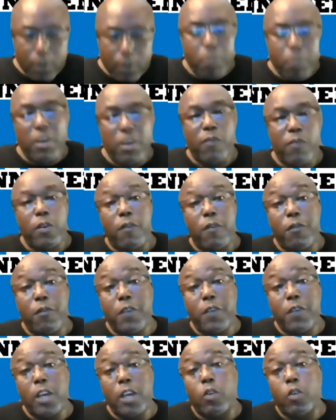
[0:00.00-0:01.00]
But for
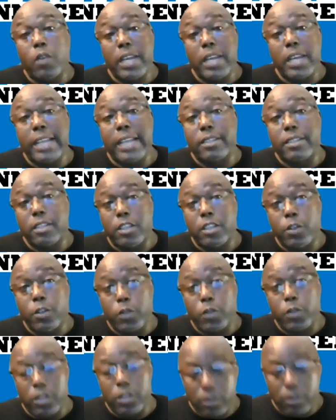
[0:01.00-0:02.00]
federal
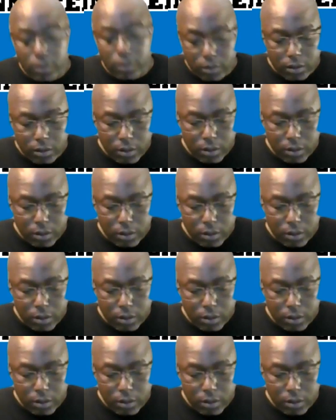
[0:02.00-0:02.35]
executions,